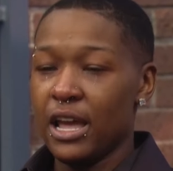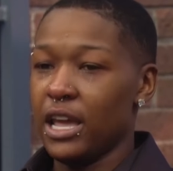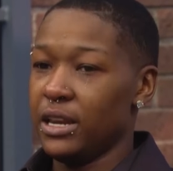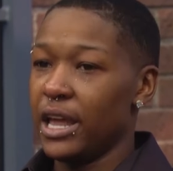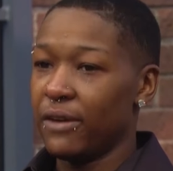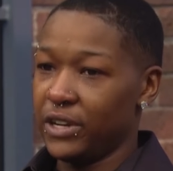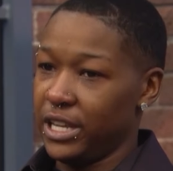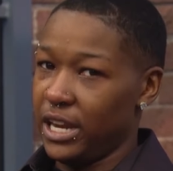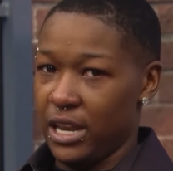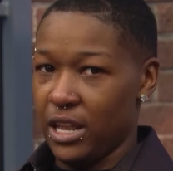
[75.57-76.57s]
He never
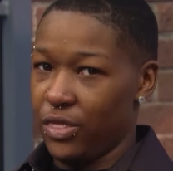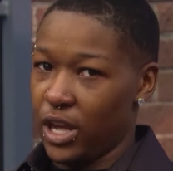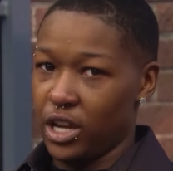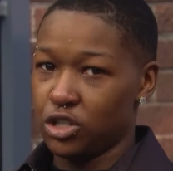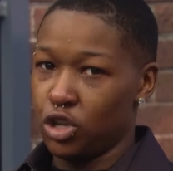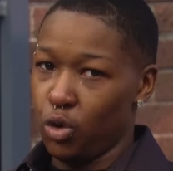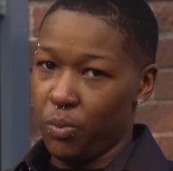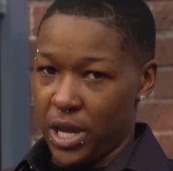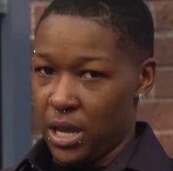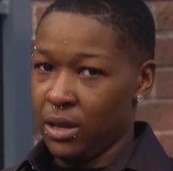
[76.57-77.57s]
did anything to
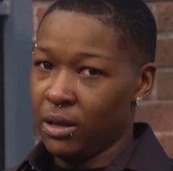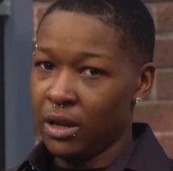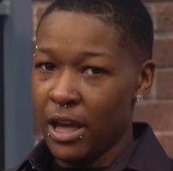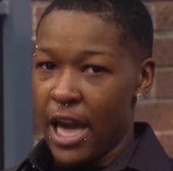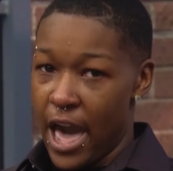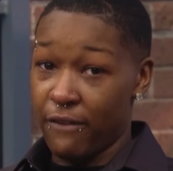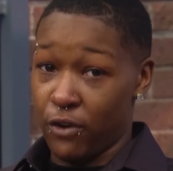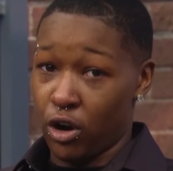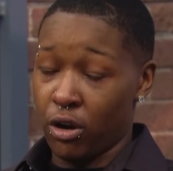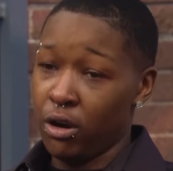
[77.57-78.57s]
me,
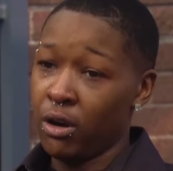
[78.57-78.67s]
ever.